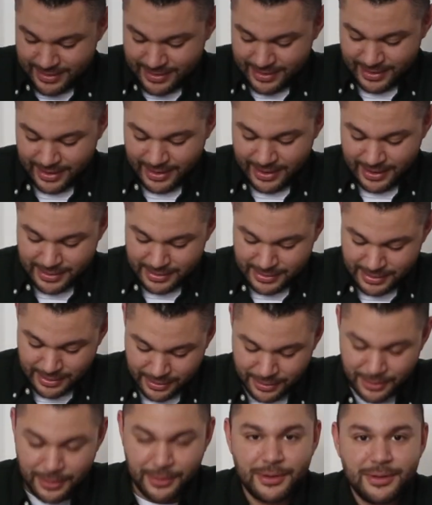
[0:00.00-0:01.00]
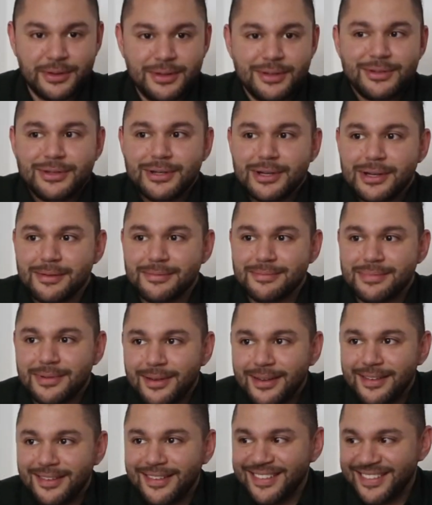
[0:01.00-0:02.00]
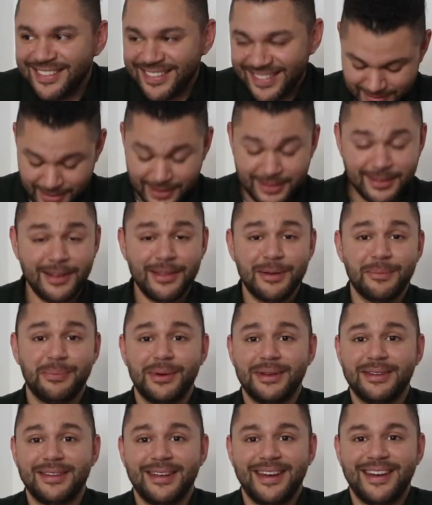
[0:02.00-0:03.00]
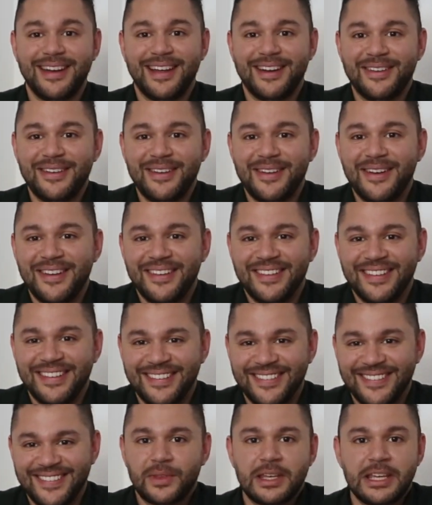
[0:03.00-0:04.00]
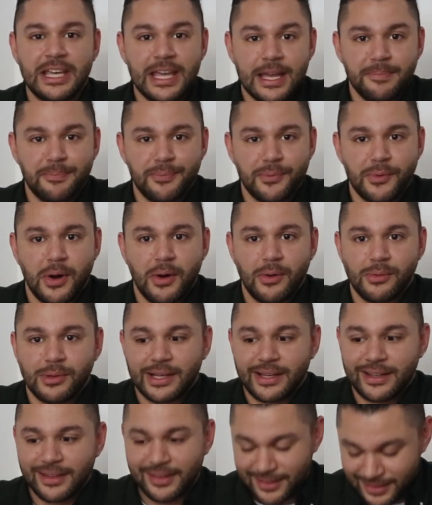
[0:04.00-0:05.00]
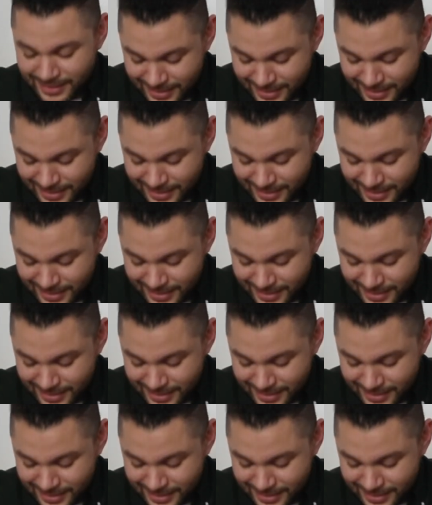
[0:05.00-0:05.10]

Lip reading: I gotta start going to the gym. It's on there pretty tight, I don't know. Keep rolling.